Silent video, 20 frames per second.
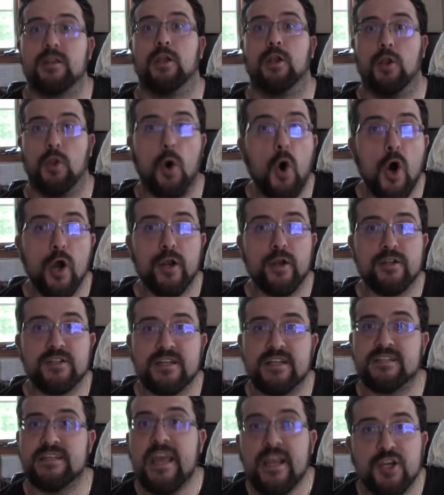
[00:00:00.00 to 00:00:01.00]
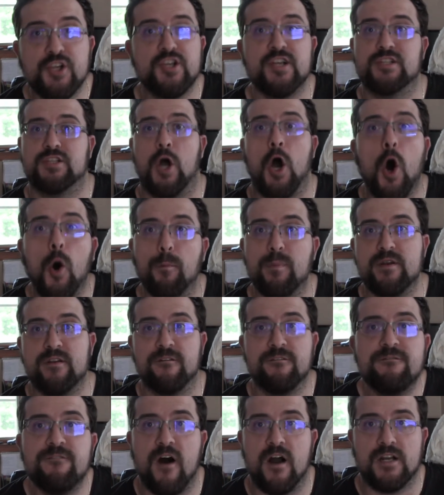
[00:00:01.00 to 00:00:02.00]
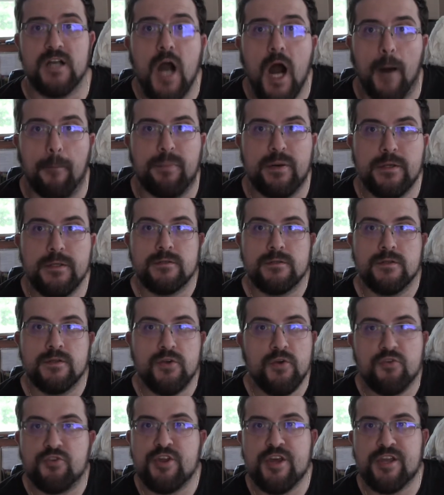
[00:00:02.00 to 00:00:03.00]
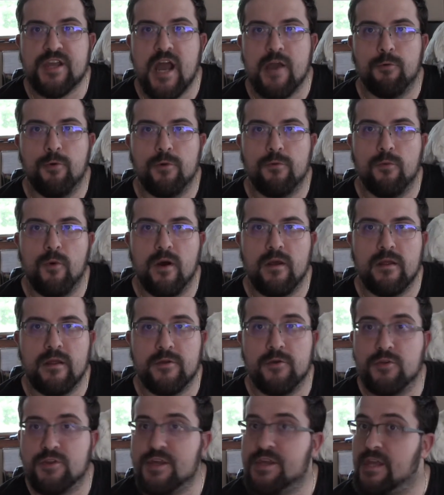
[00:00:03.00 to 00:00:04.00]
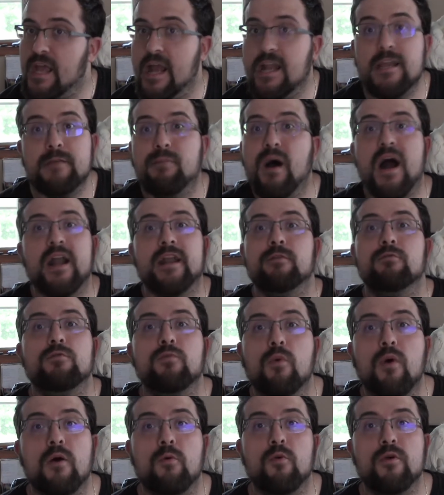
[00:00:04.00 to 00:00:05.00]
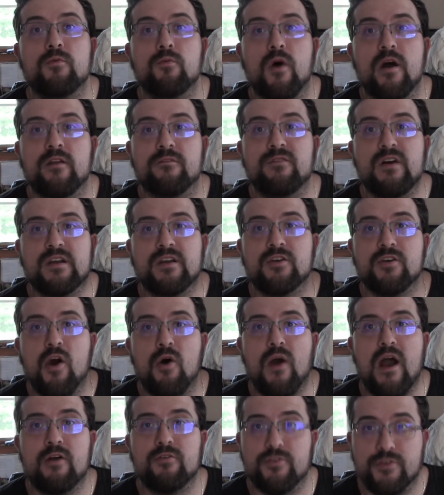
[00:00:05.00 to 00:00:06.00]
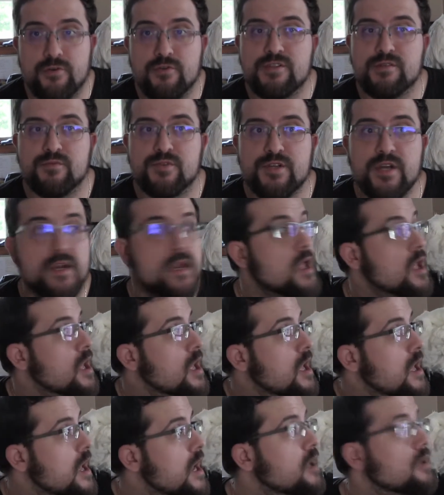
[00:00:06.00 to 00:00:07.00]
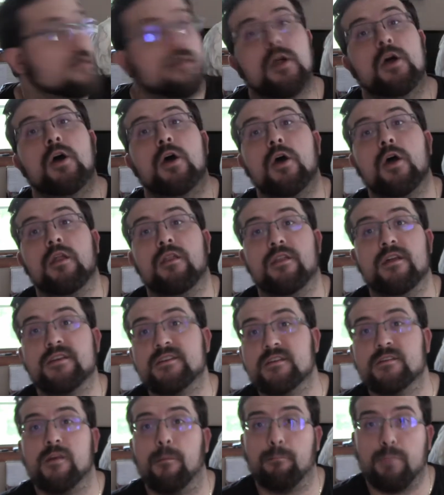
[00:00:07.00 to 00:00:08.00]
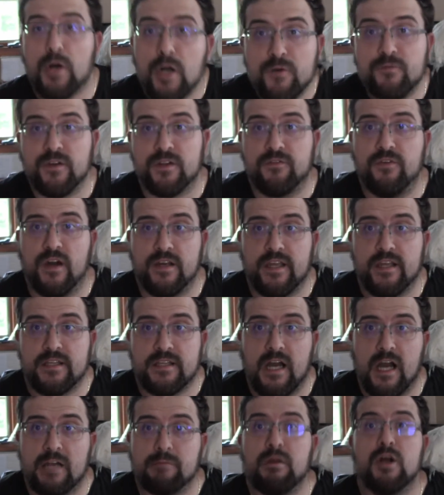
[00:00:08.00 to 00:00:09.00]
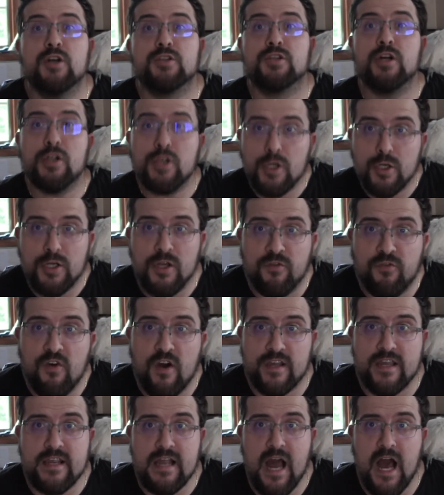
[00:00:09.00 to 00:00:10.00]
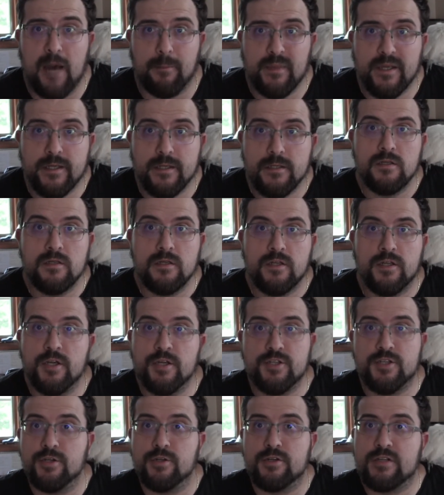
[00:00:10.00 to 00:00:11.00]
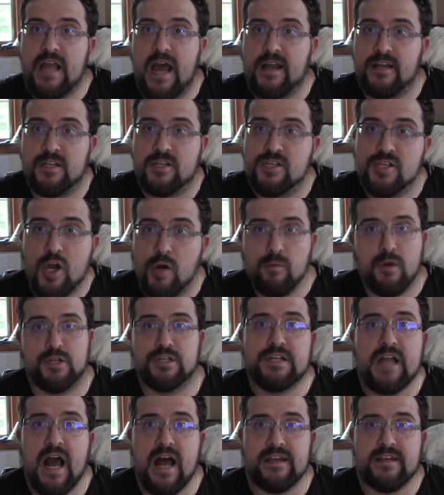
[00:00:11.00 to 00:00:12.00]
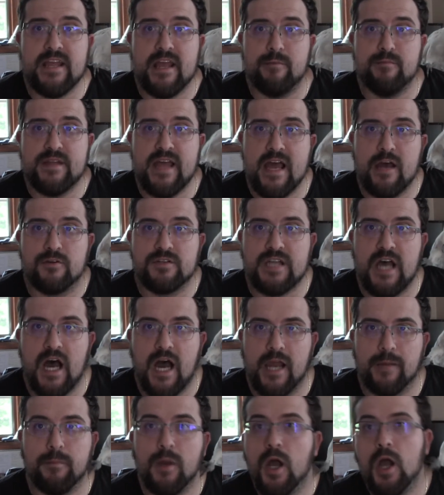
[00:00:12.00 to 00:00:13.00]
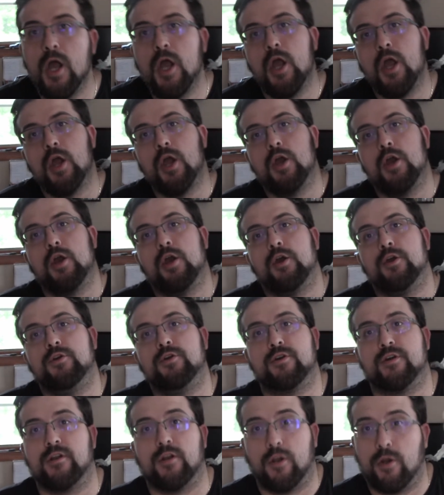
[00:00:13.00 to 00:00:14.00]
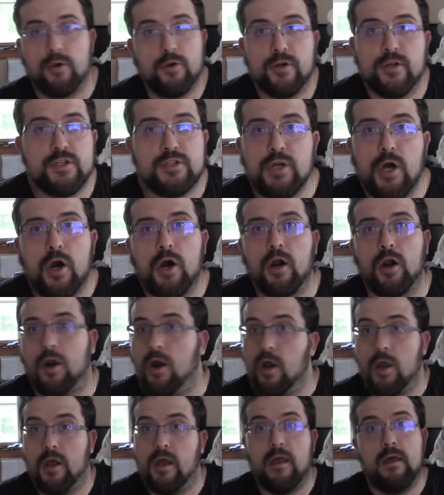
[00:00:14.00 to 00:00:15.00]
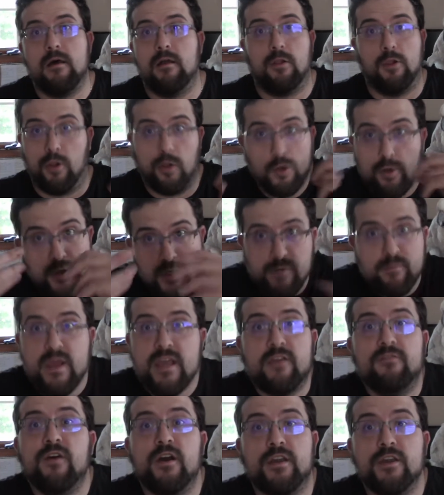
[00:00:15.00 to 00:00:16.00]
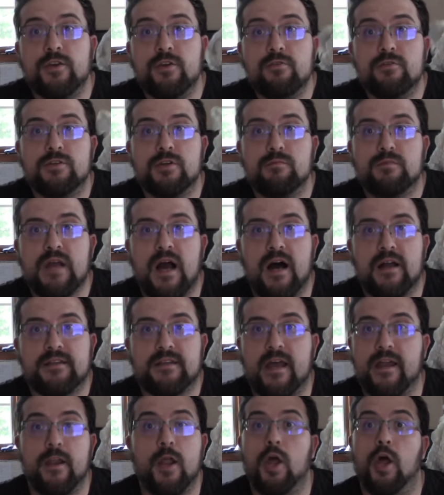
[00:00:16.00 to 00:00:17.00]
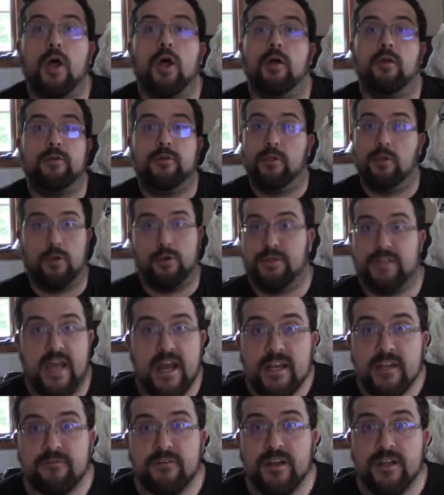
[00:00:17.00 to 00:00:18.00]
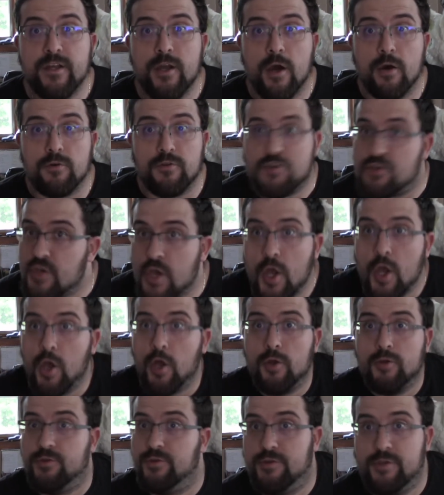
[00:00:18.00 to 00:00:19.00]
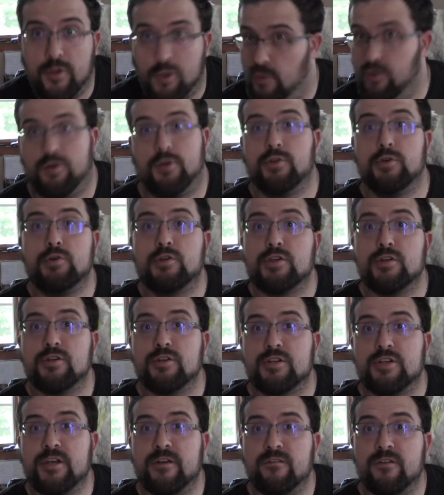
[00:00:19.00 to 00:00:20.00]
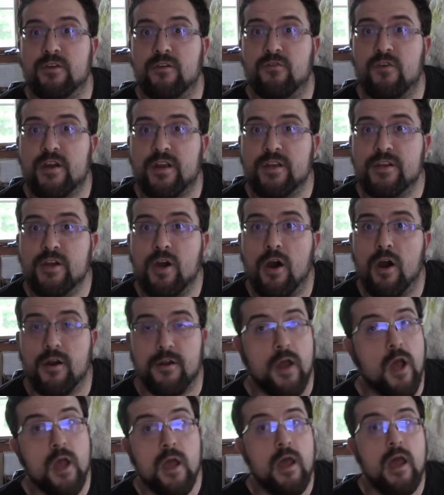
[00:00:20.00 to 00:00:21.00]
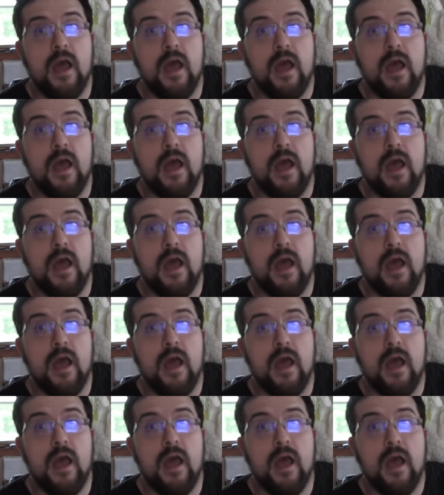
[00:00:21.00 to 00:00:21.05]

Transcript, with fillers: The longer it's gonna take shit to open the fuck up. You think I wouldn't want? You think anybody would wa wouldn't want to fucking go out and do some shit? Hell, this is the perfect fucking time to learn a fucking hobby because you've got so much goddamn downtime. You can learn guitar, Learn to make fucking YouTube content. Learn to edit videos. Learn to do certain shit in your fucking yard.